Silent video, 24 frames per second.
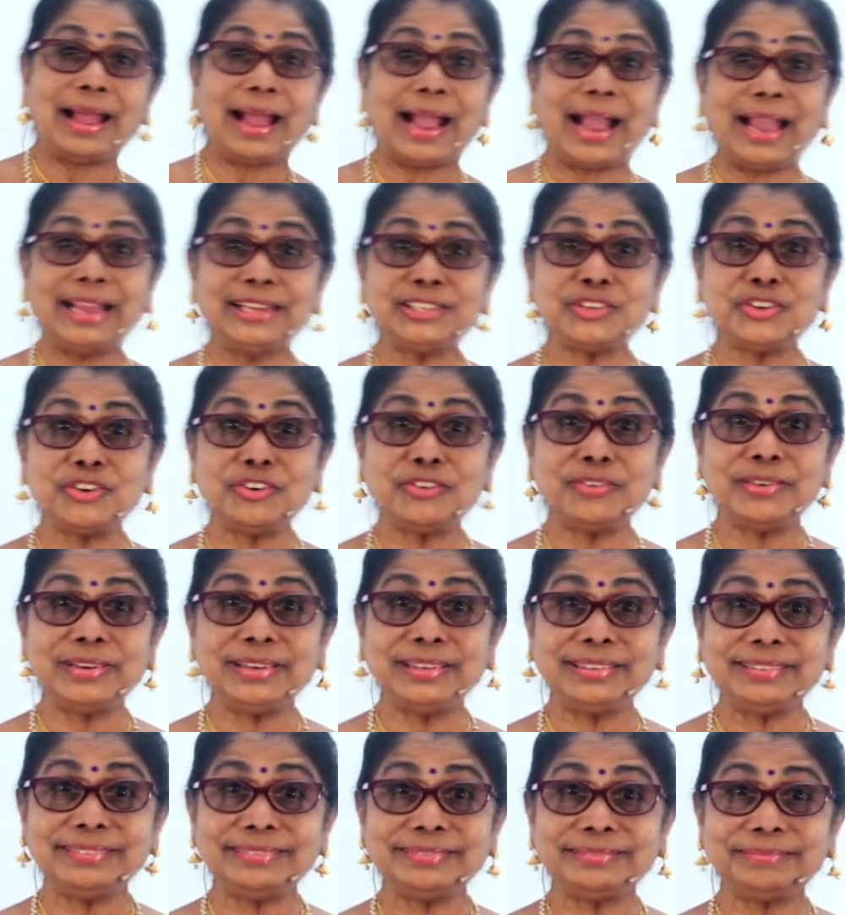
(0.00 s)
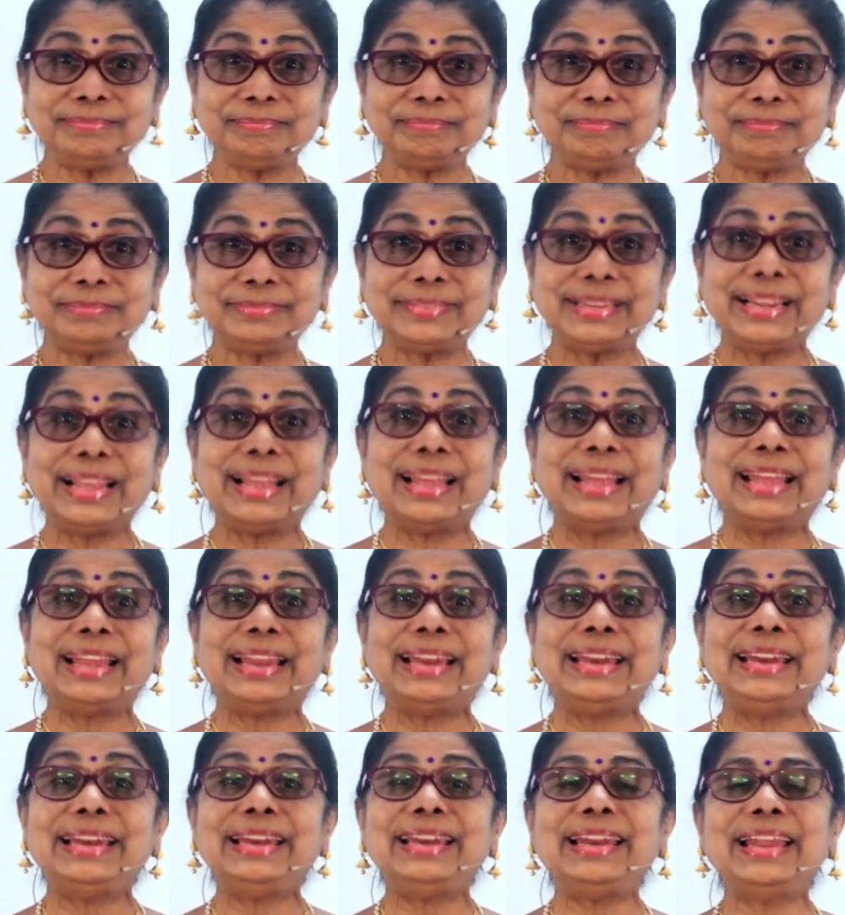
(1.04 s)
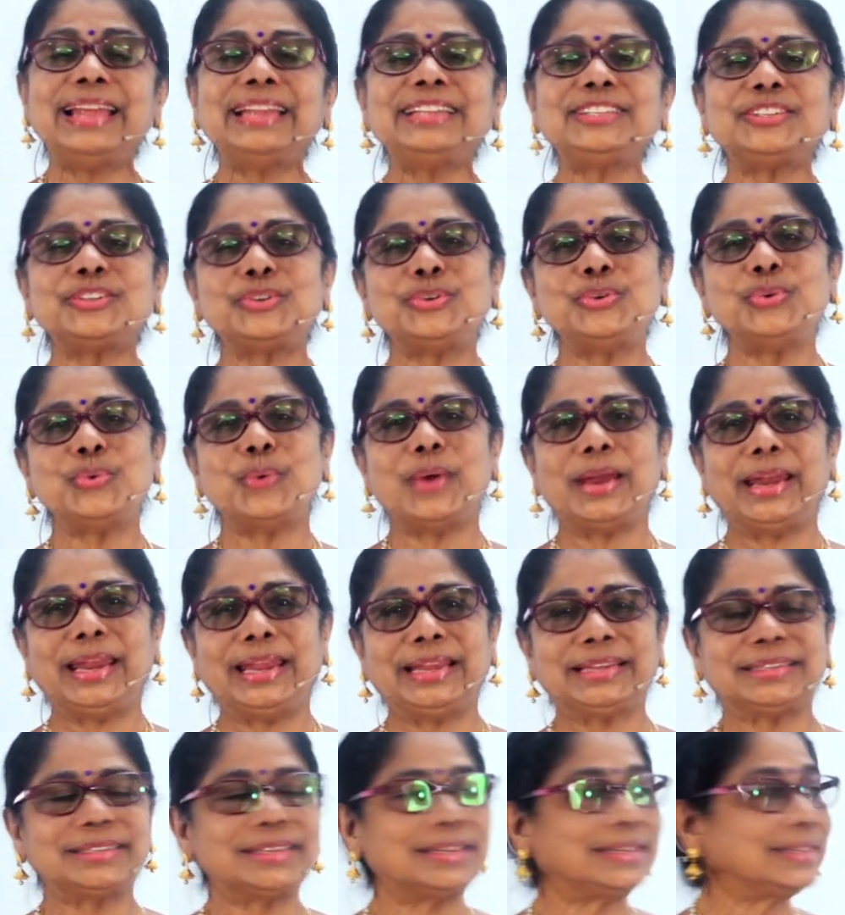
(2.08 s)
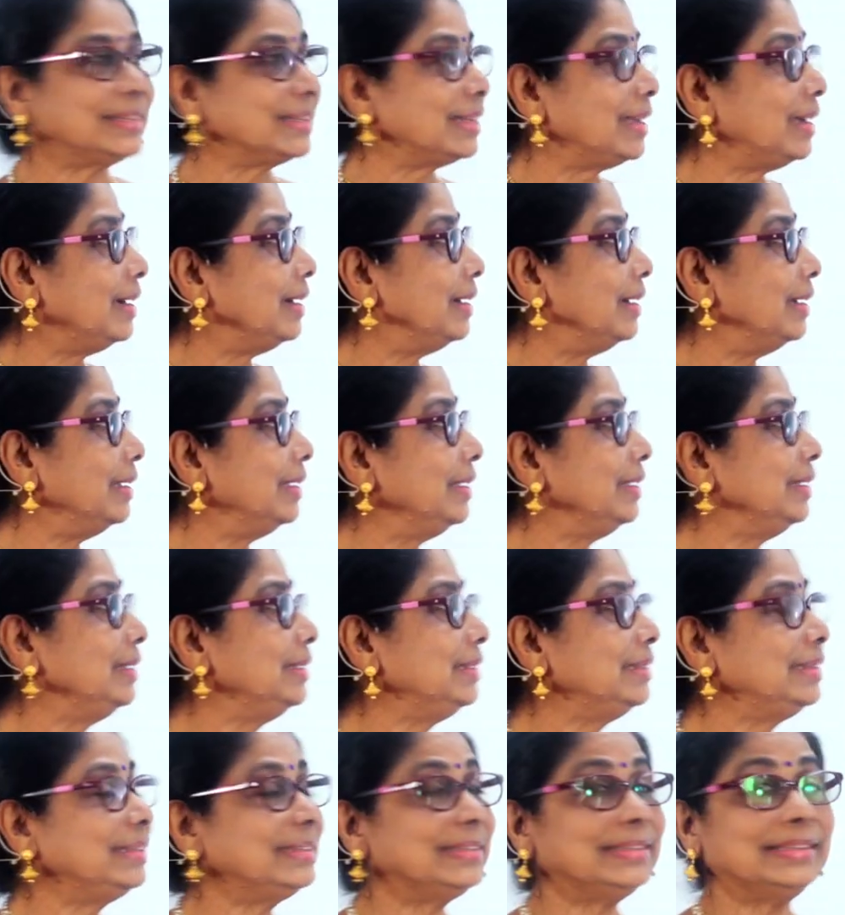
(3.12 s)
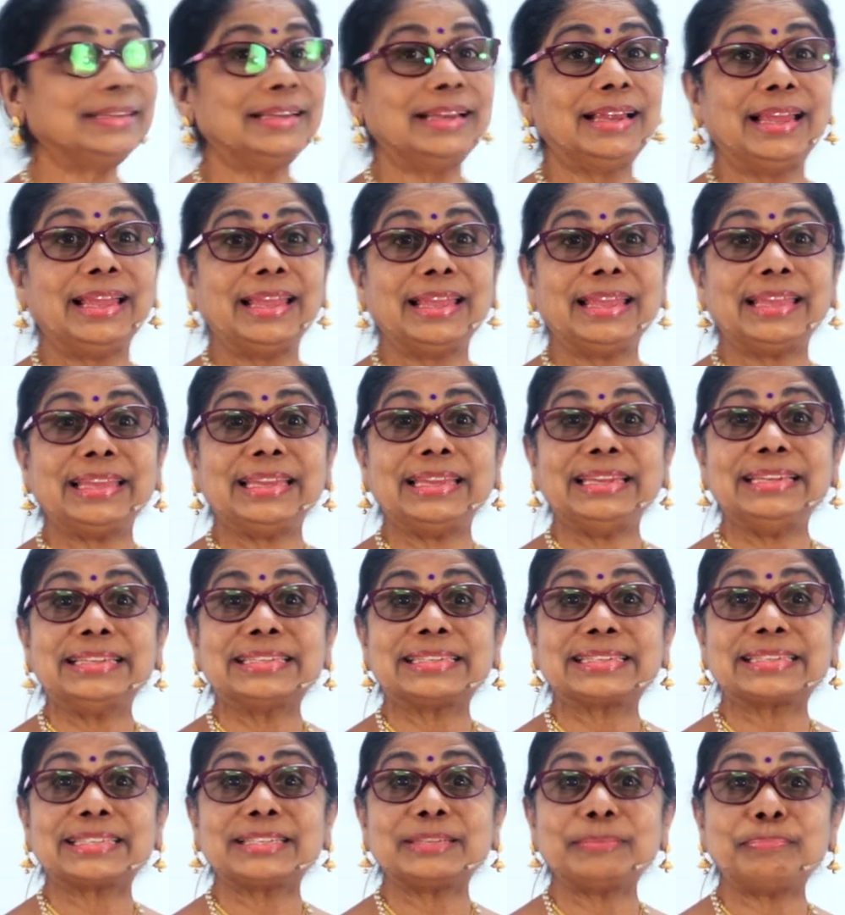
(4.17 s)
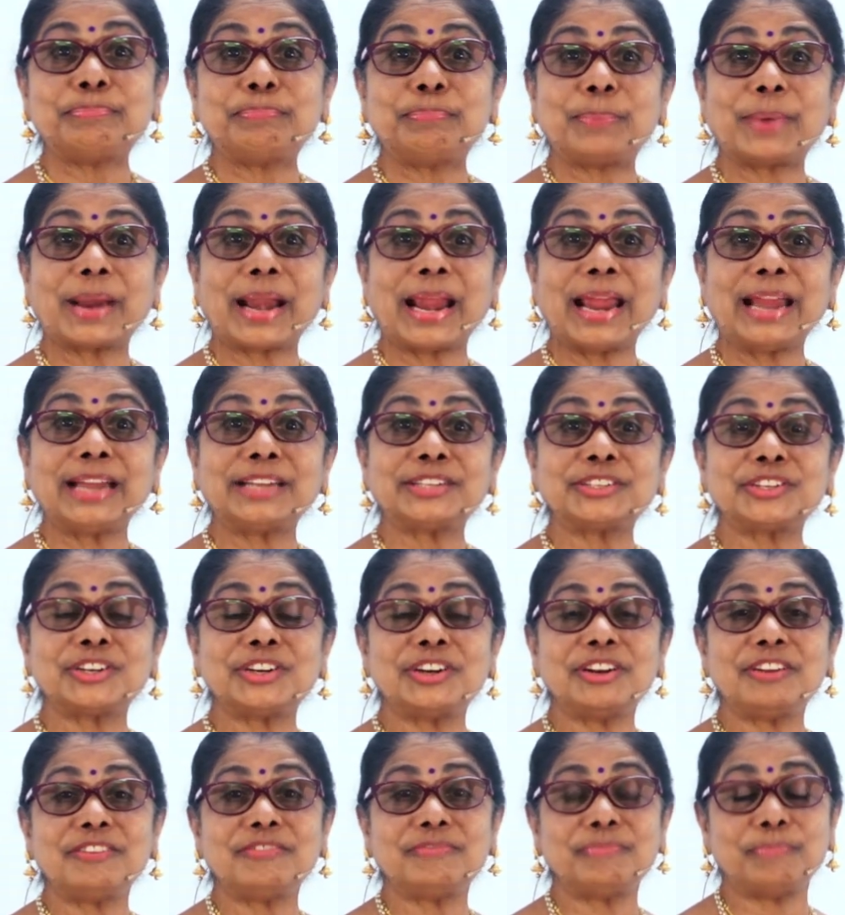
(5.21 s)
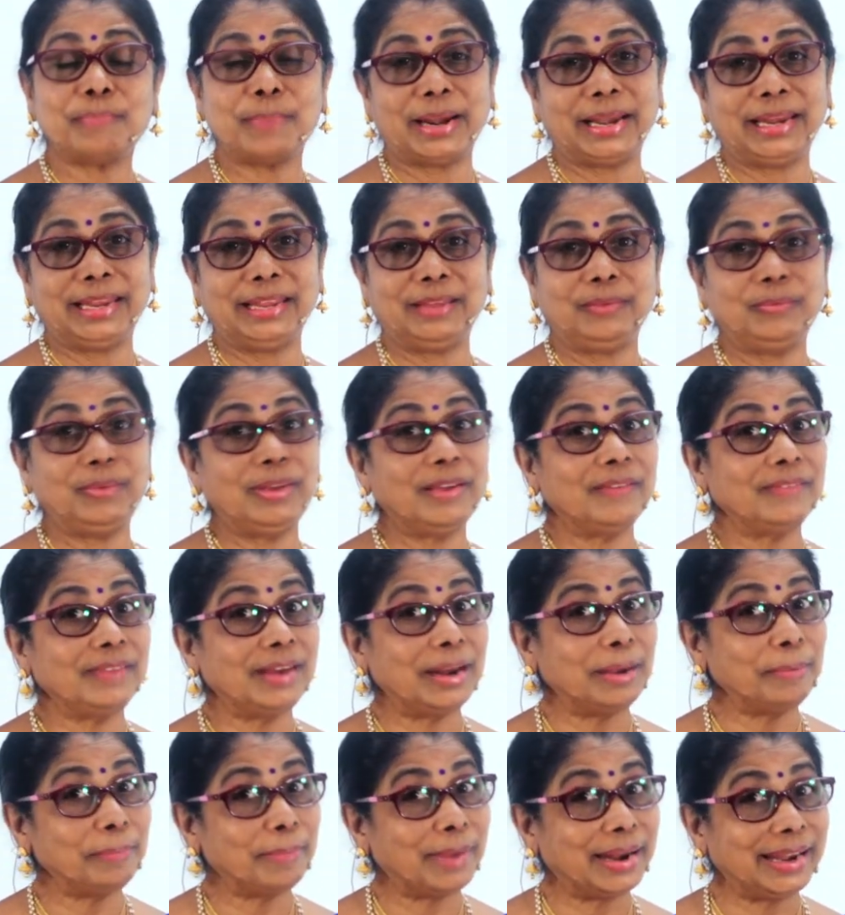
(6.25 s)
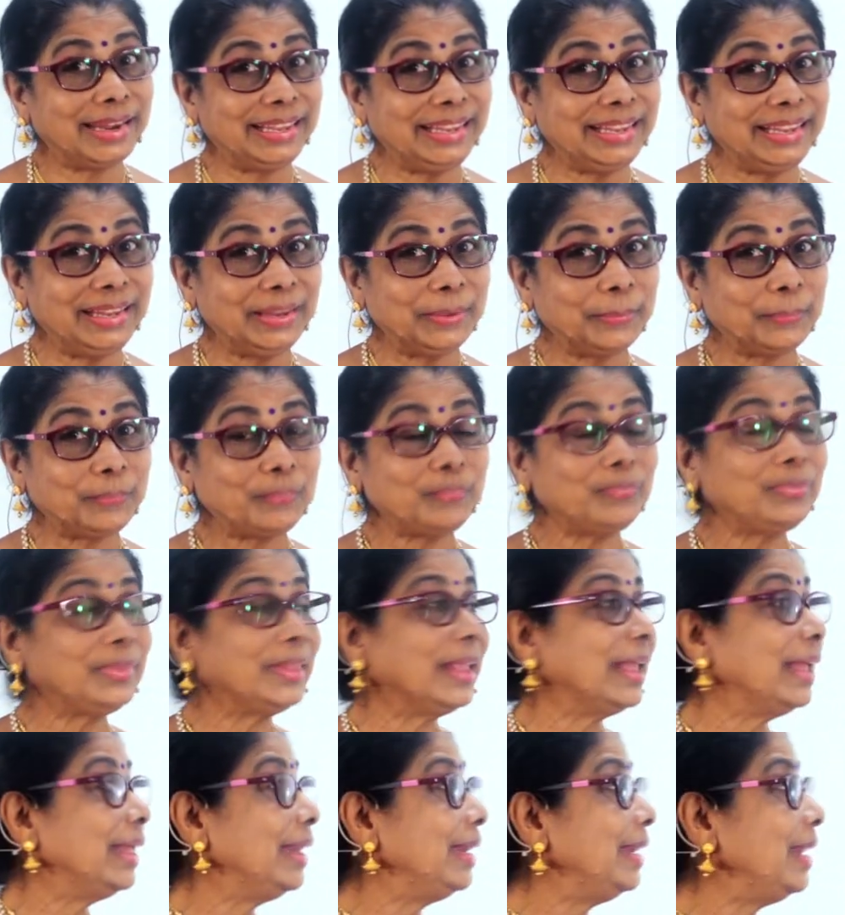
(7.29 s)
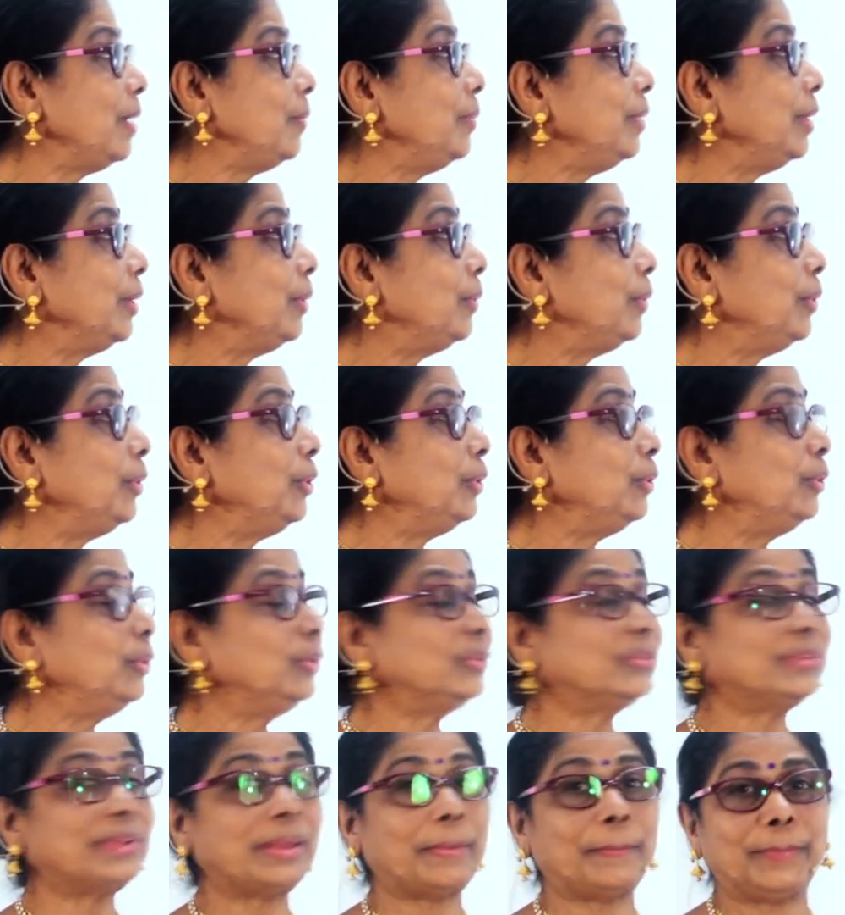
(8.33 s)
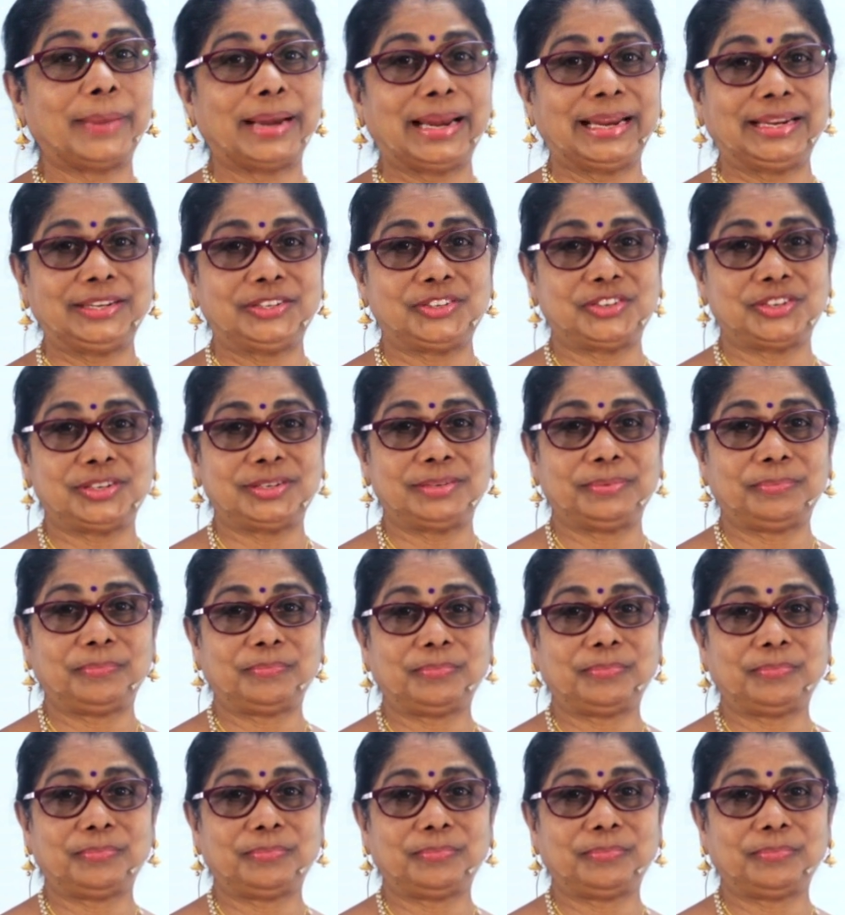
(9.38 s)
Hi children, let's do an exercise in subtraction of money. We have done money, now we are going to do subtraction.